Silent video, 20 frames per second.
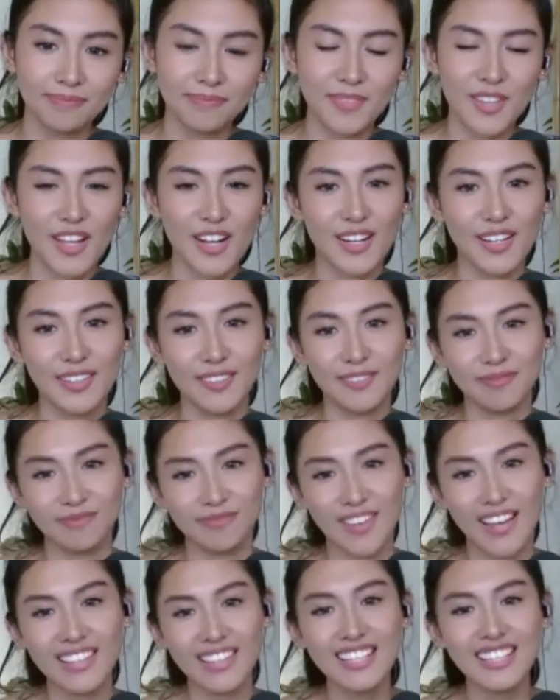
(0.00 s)
there.
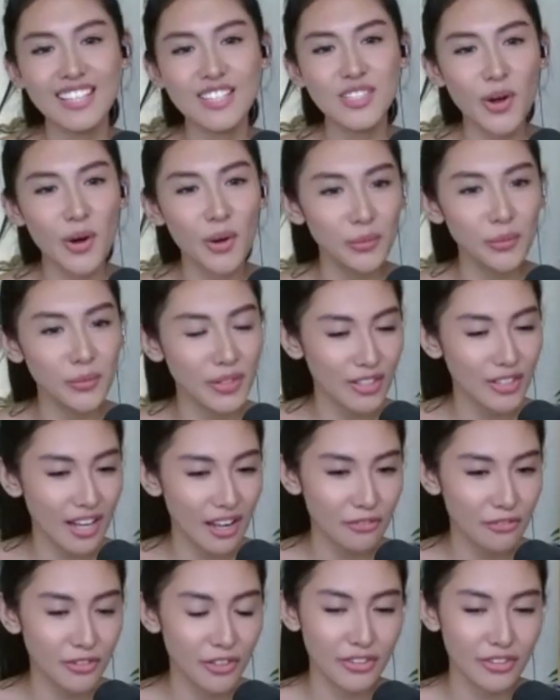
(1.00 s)
I think that's all we could
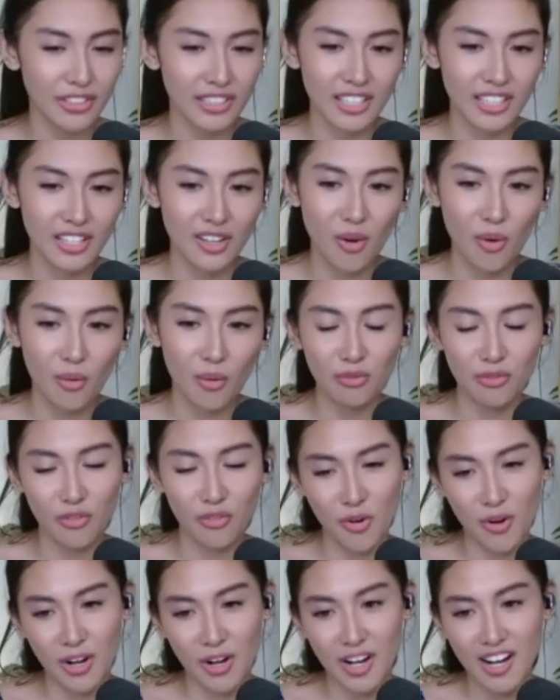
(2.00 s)
ever really hope
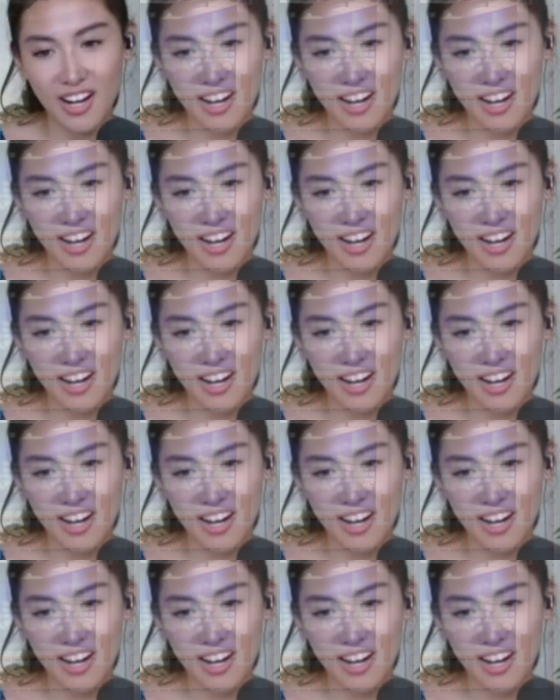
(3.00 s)
for